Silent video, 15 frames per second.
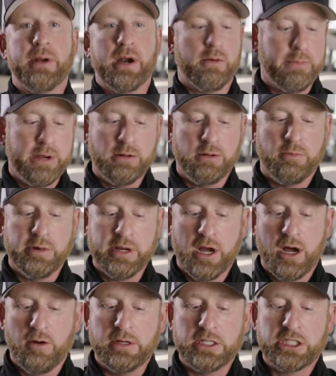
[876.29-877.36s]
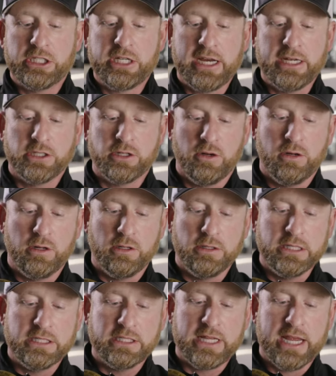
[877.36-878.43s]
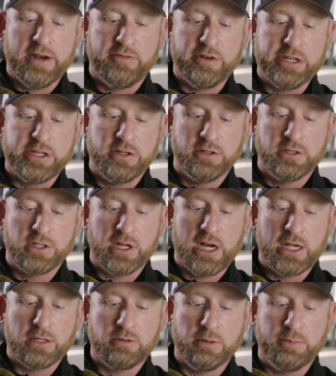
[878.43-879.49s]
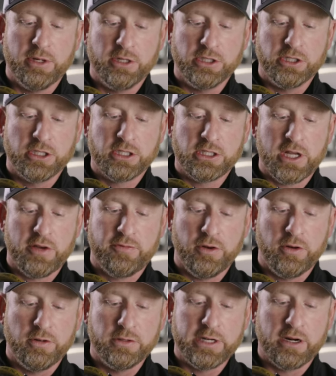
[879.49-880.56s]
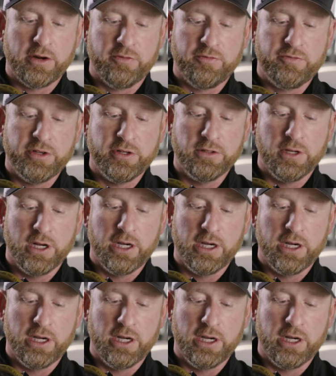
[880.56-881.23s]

Bare minimum, we always change oil at least every two stops. We put just enough oil in there to fill